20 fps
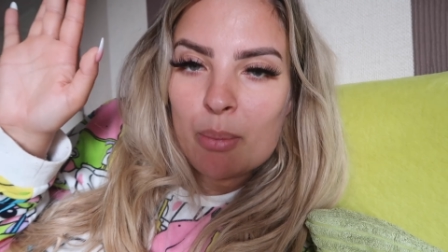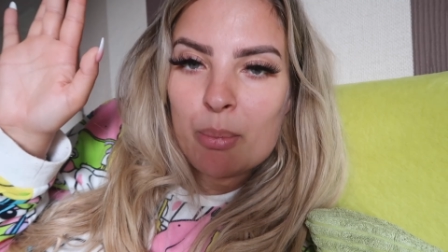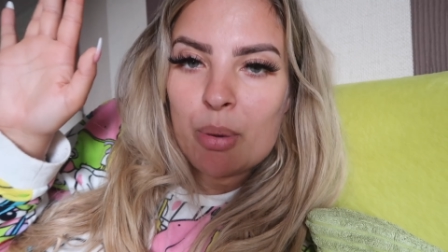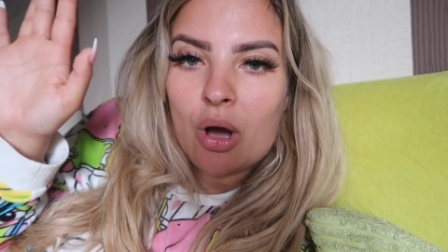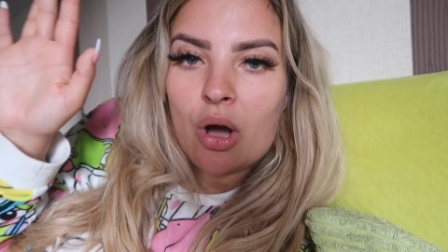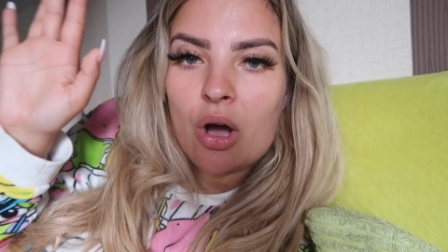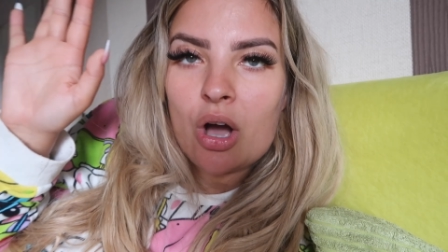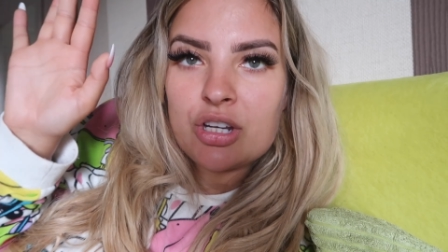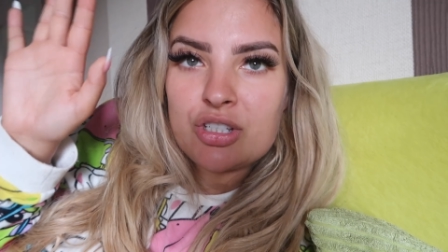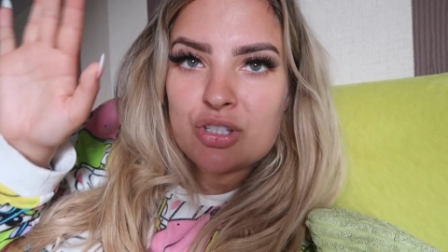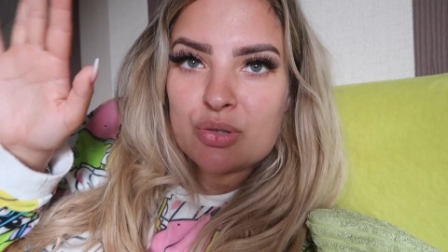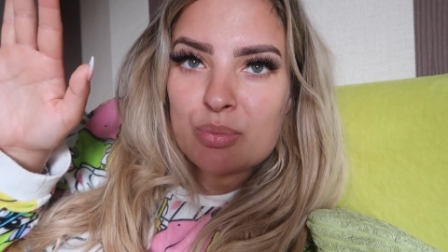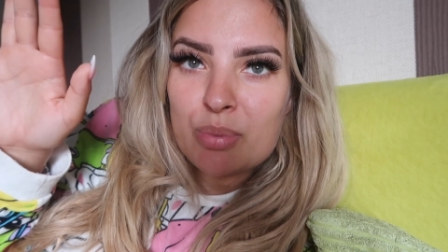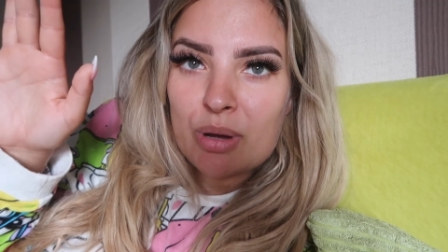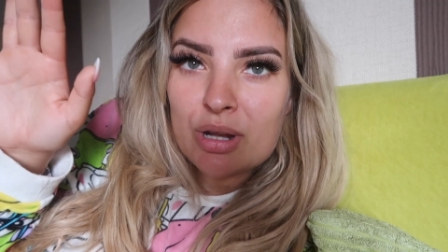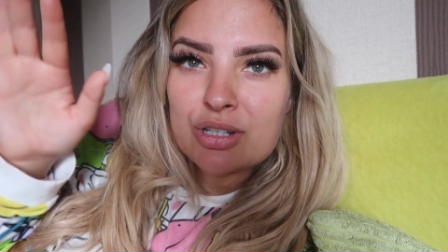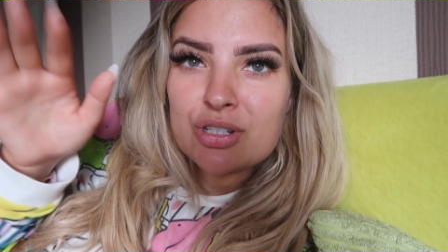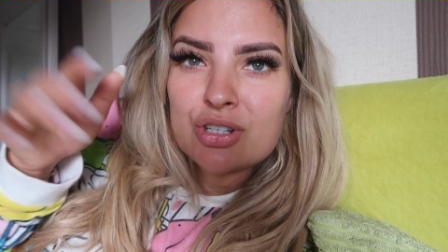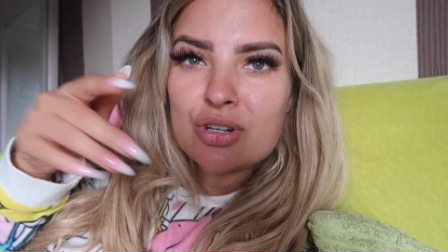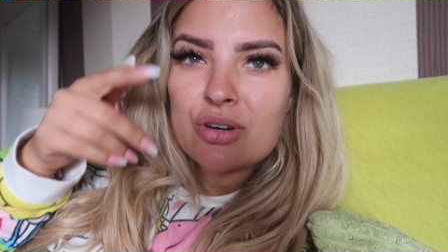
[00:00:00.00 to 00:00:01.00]
but I do
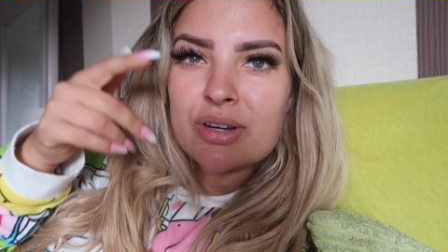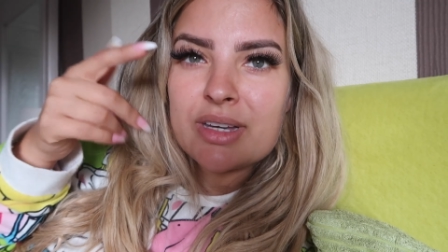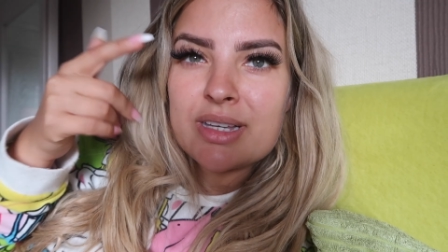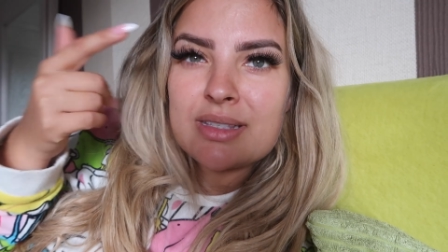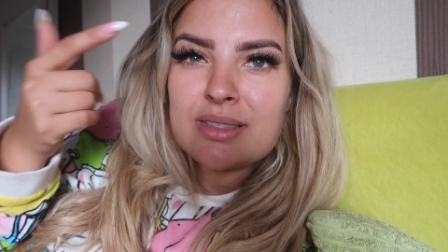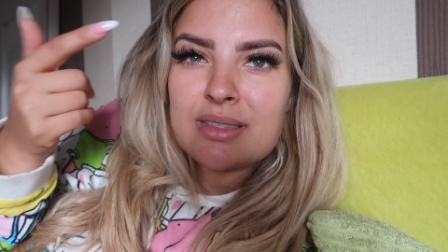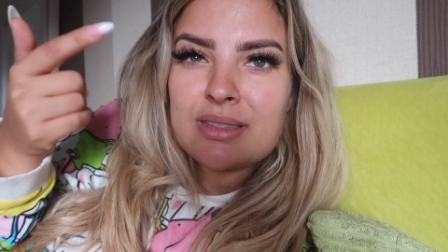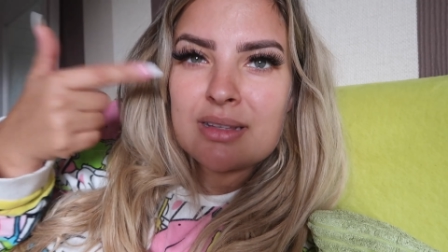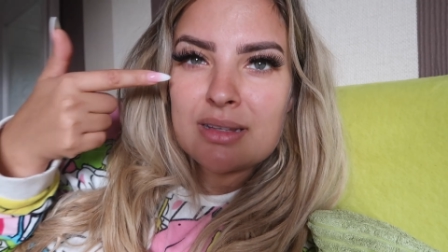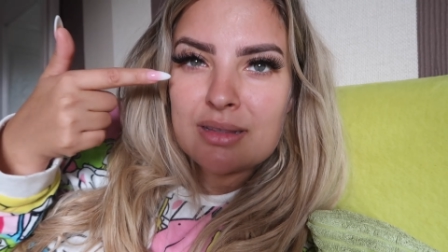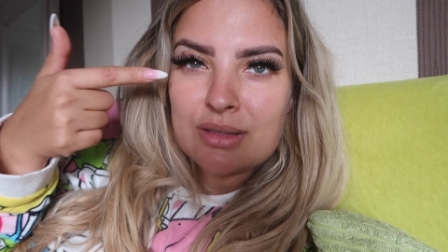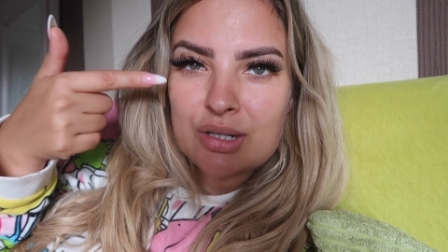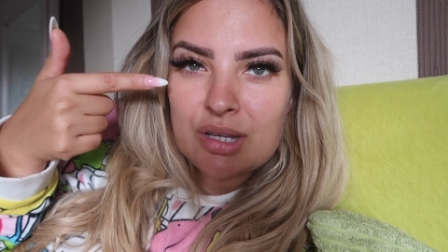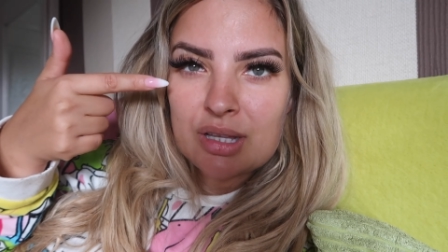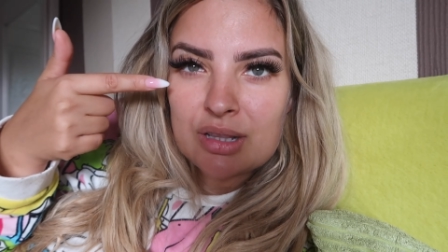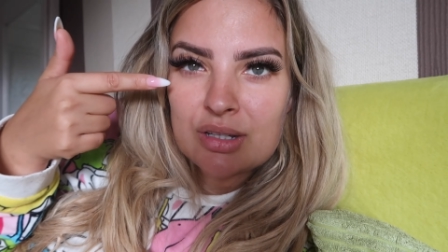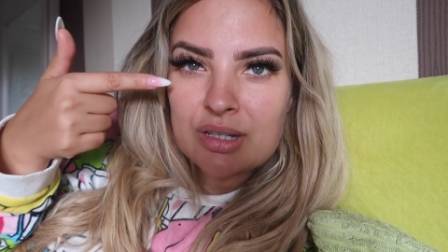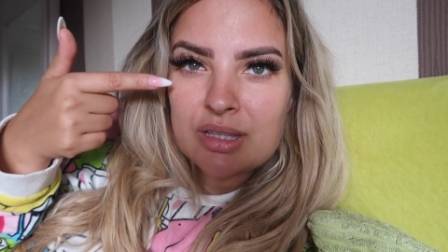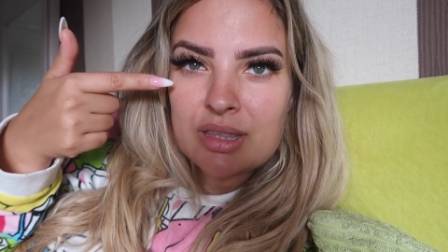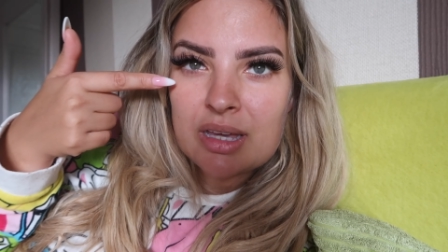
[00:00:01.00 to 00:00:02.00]
apologise
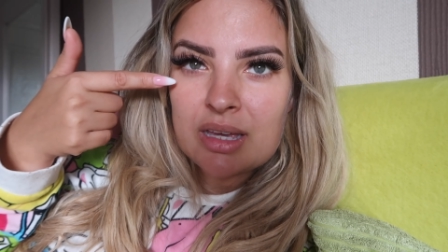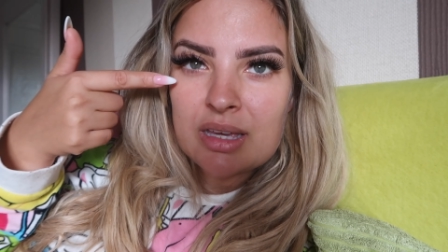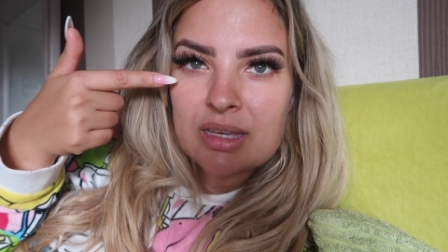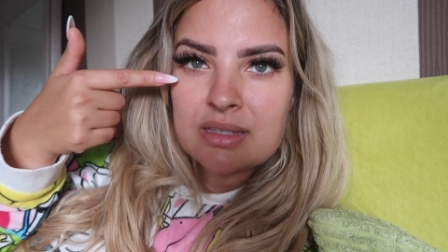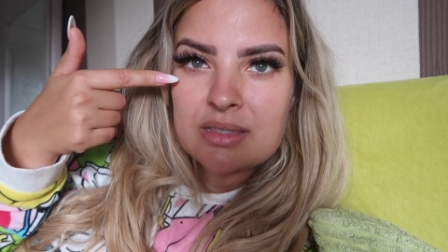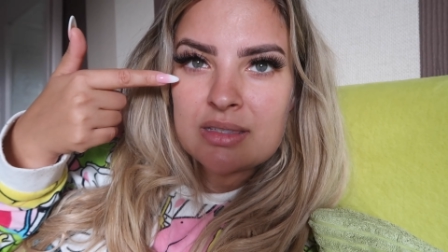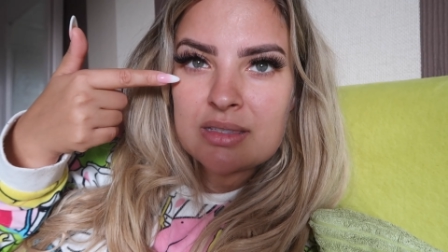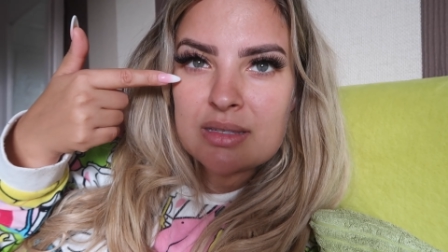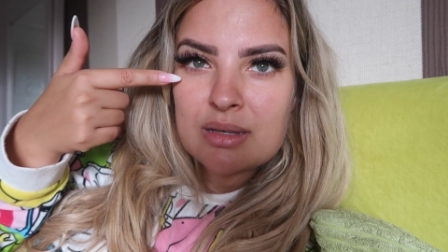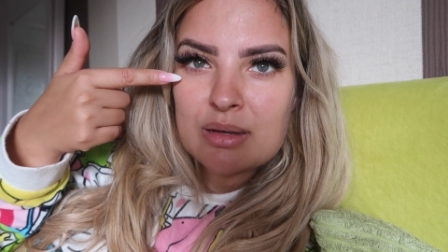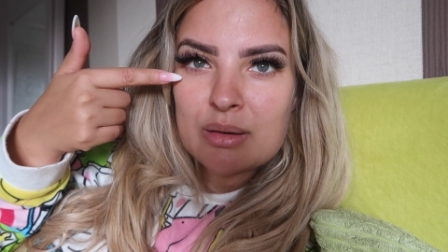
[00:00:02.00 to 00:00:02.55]
looking like this.